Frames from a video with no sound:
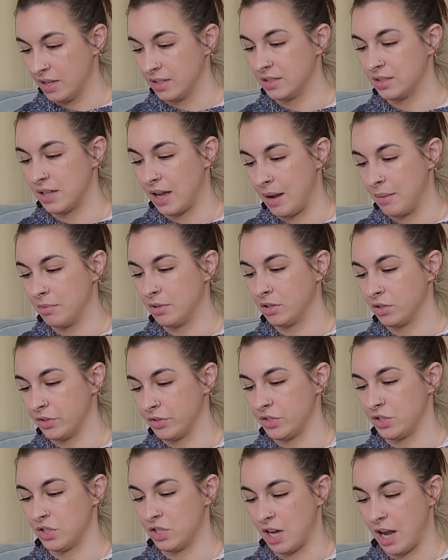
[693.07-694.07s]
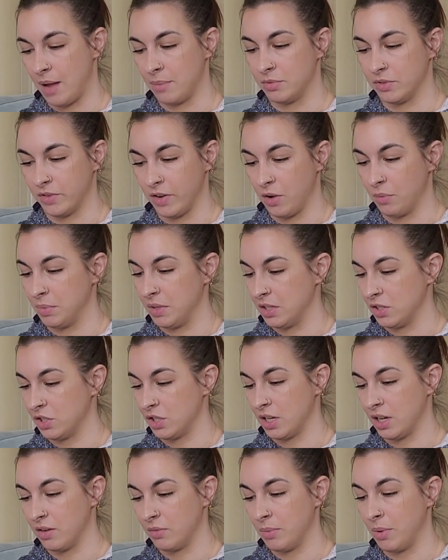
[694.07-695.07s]
It's time to close this chapter out, because
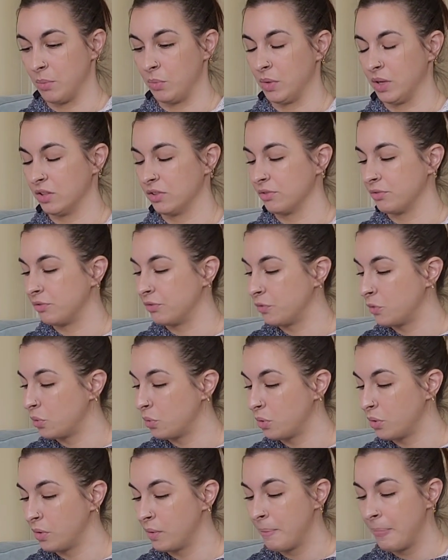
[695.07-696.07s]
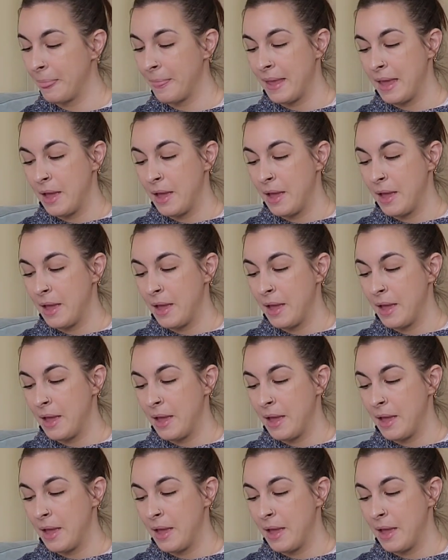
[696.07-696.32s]
you got to remember, we got the Fool,